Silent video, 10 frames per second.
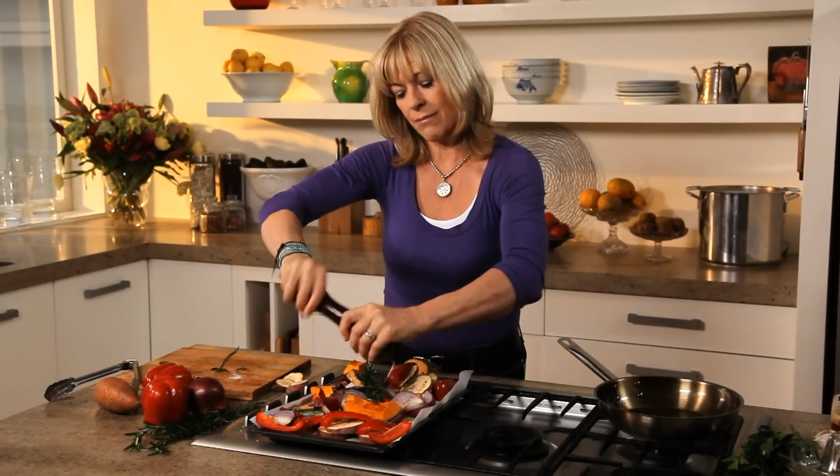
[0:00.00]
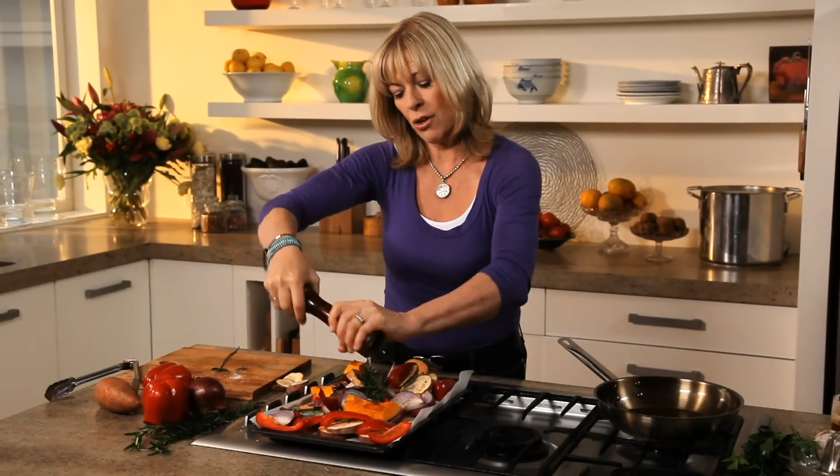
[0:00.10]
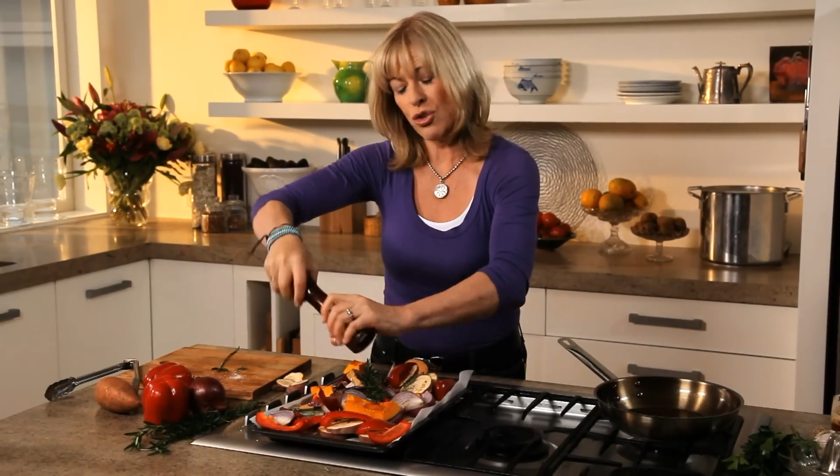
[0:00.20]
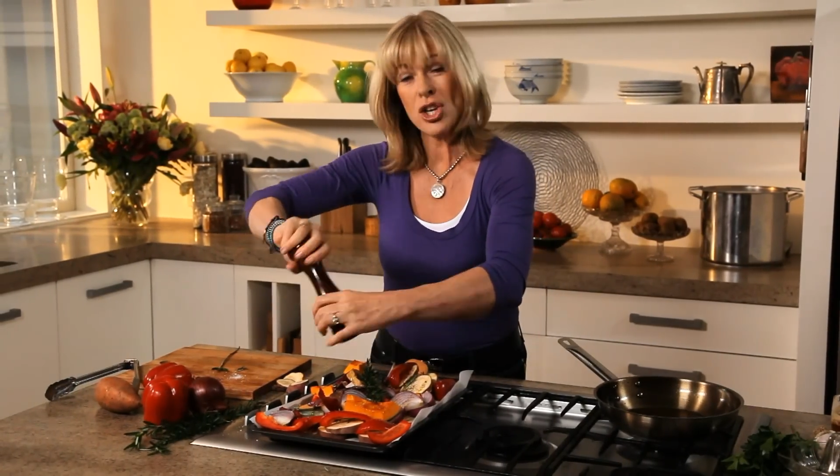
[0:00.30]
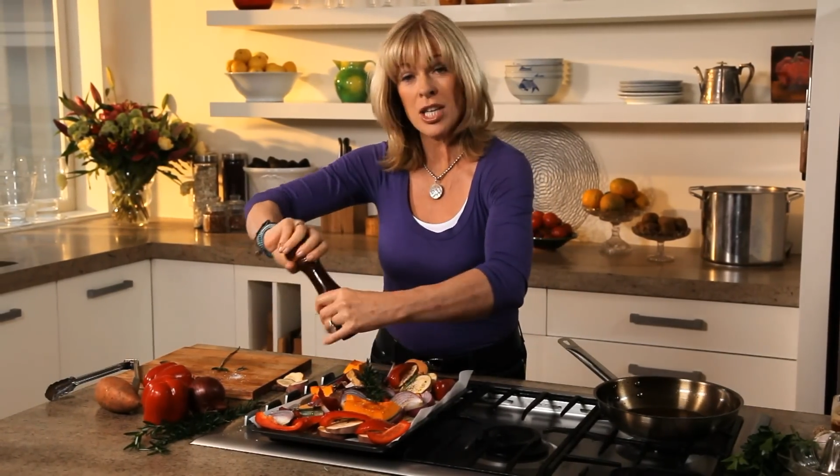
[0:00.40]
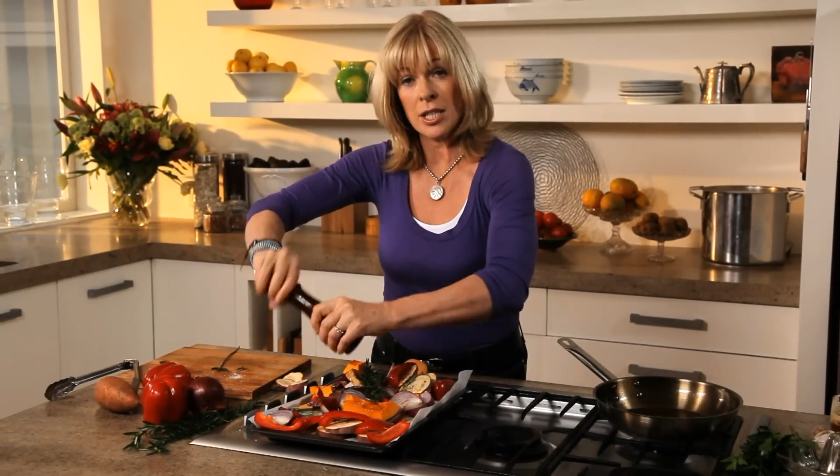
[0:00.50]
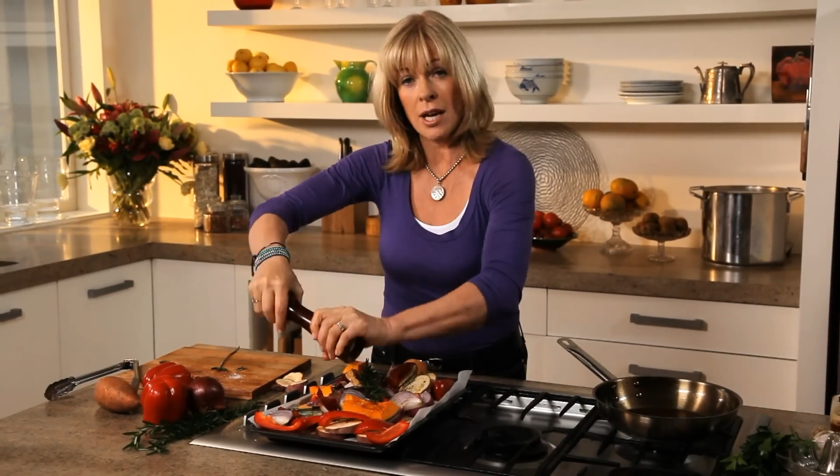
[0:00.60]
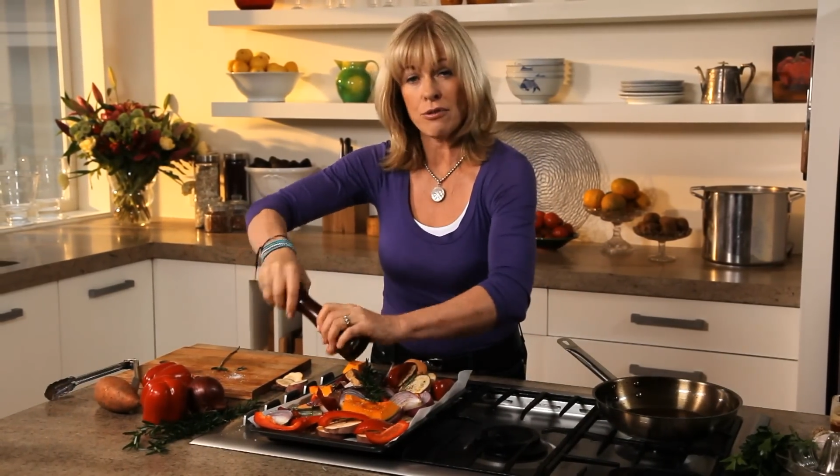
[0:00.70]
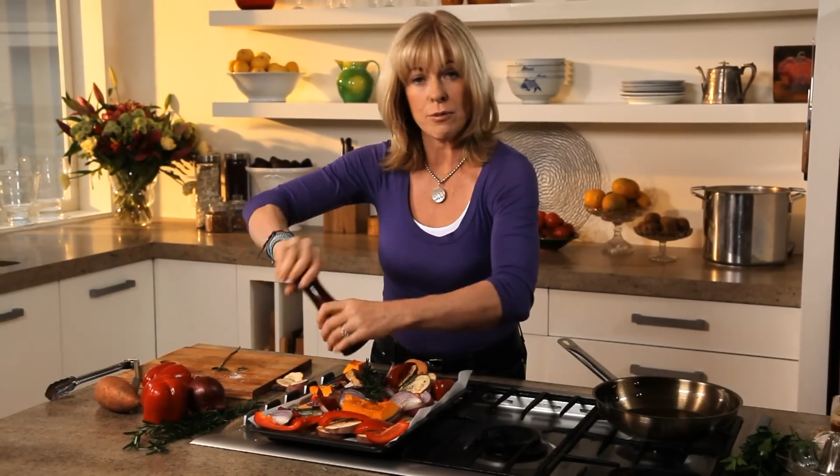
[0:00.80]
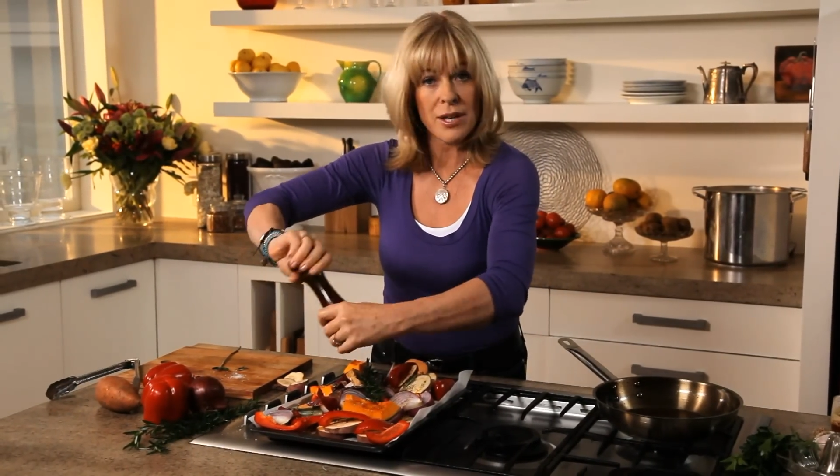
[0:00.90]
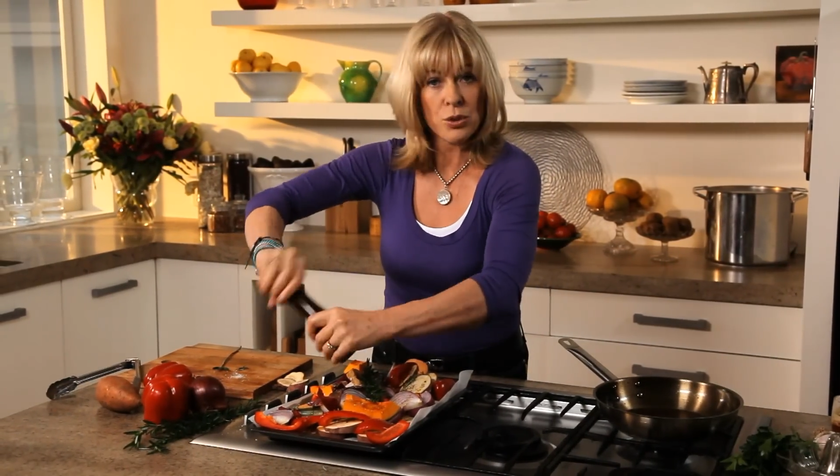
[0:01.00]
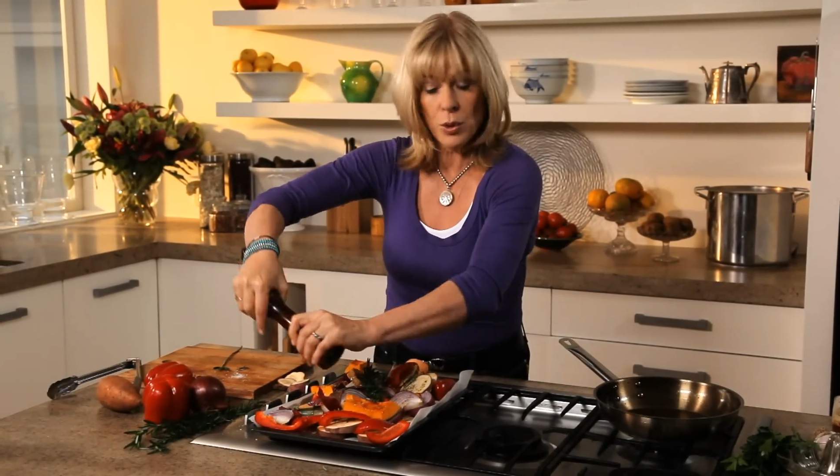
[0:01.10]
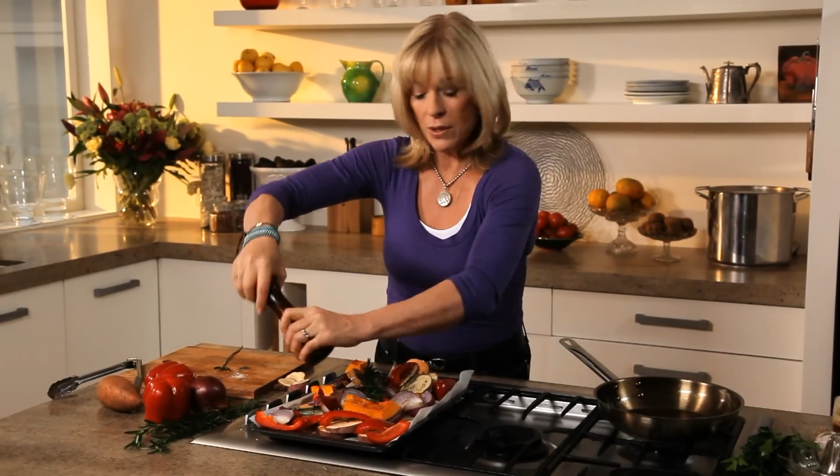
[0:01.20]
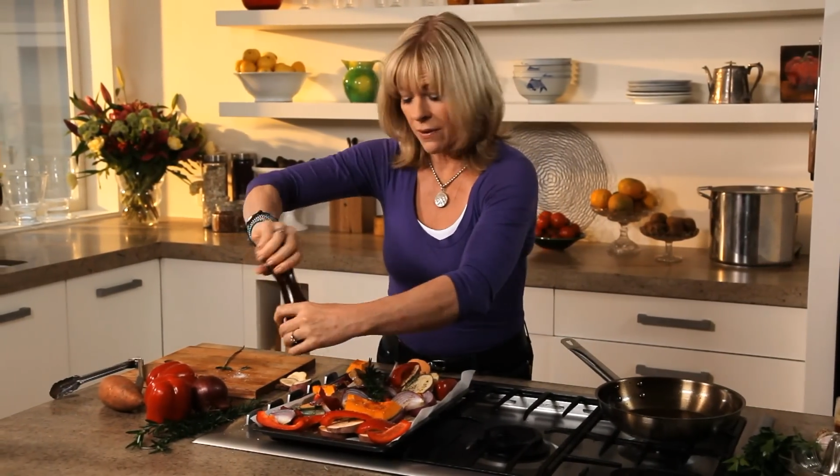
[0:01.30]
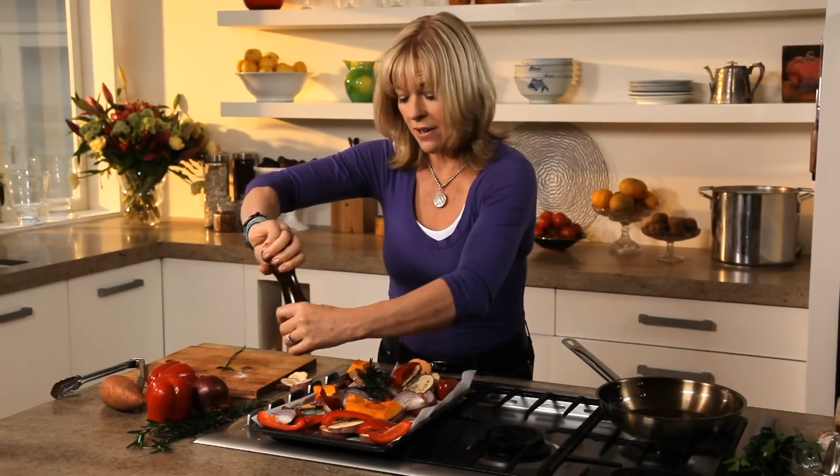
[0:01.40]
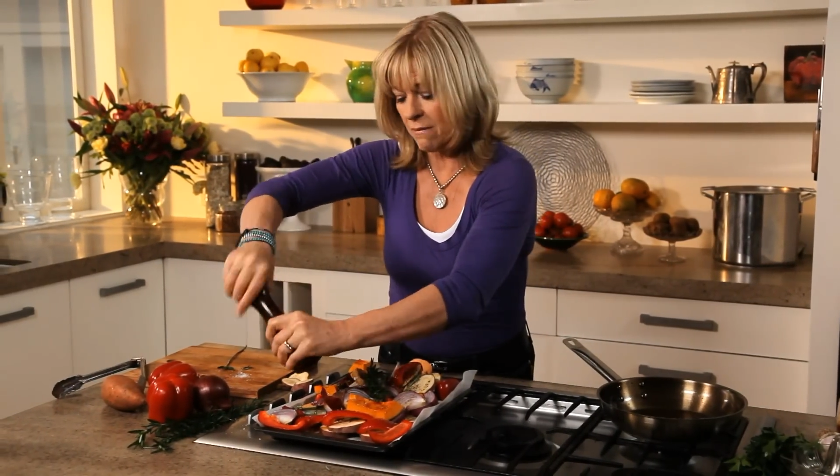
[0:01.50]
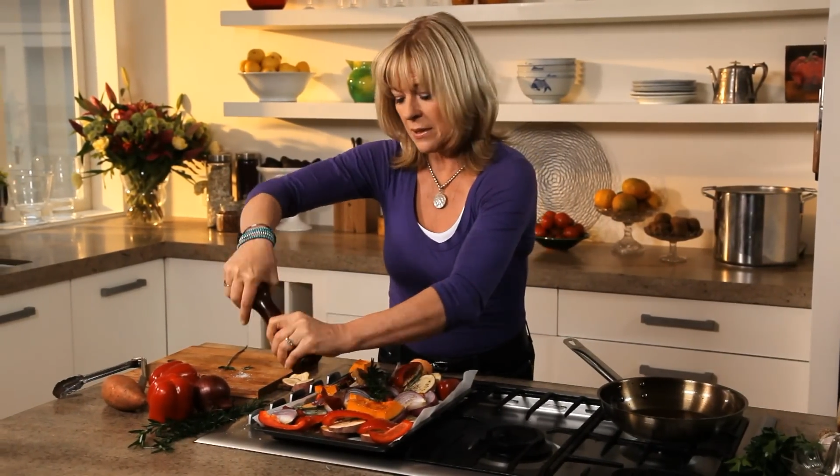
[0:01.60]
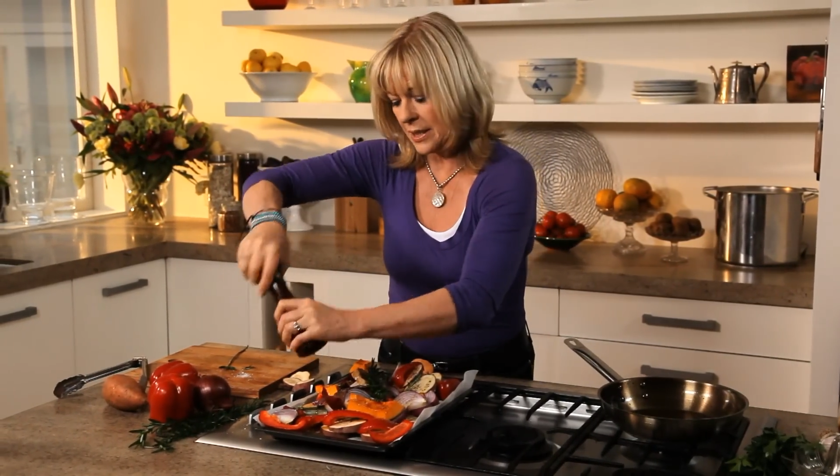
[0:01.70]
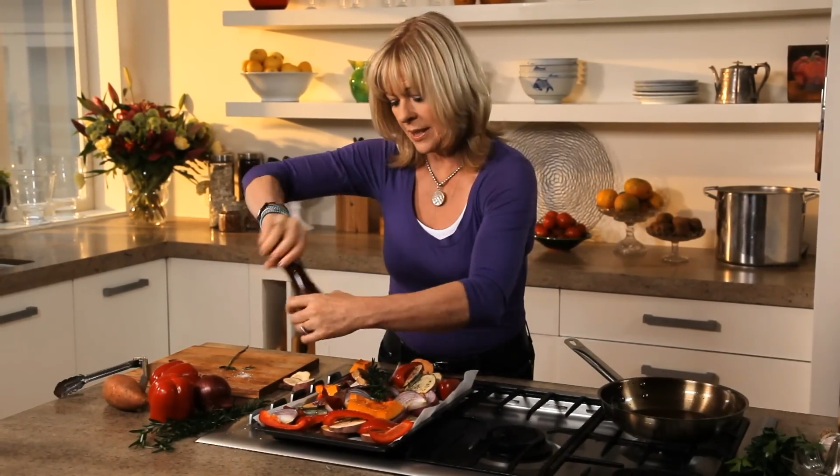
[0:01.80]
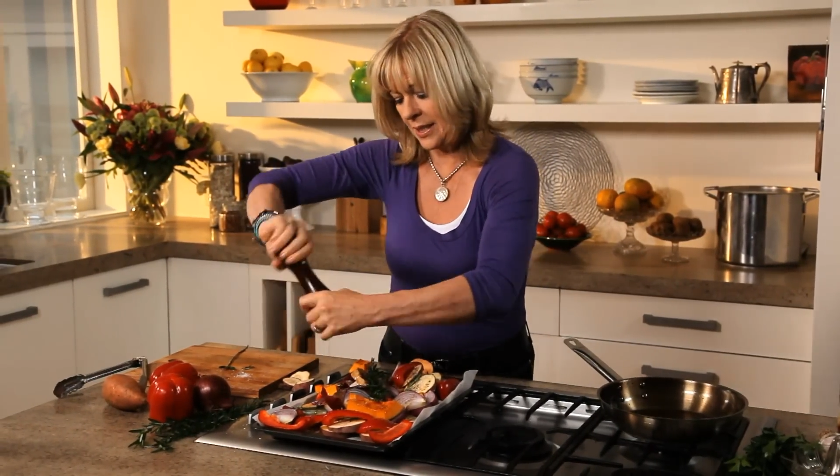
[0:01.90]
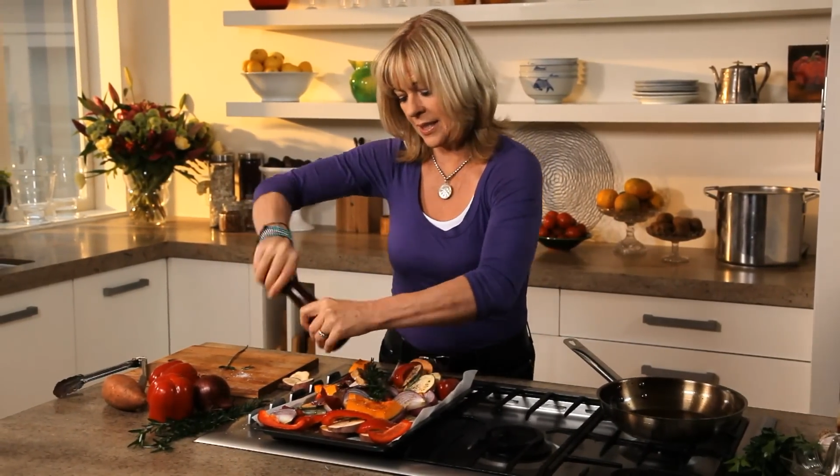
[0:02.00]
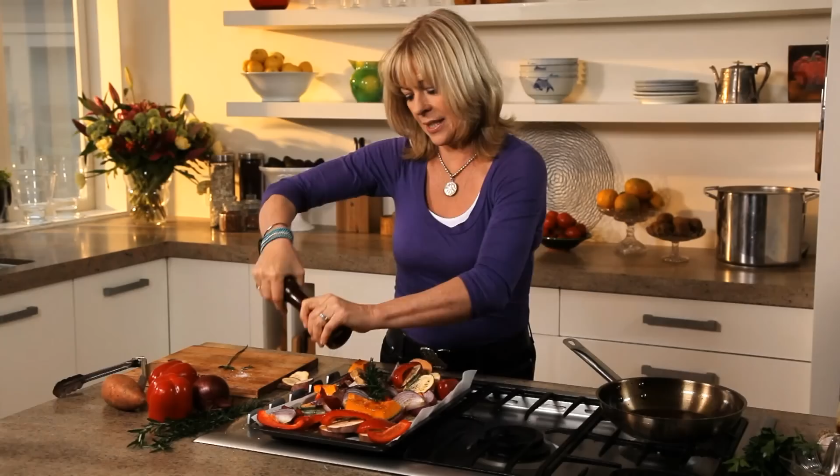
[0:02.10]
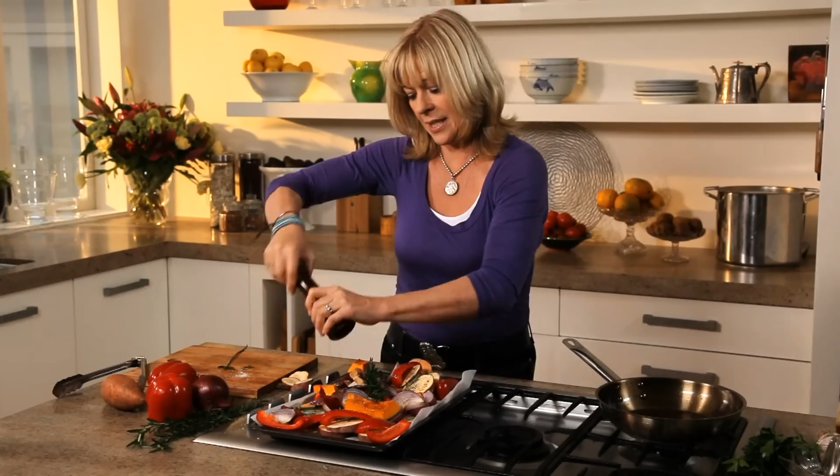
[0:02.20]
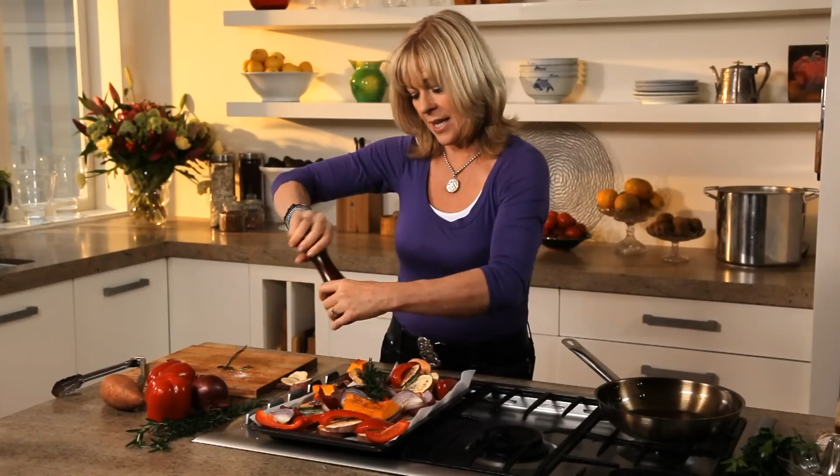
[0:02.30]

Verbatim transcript: I'll check it after about 25 minutes.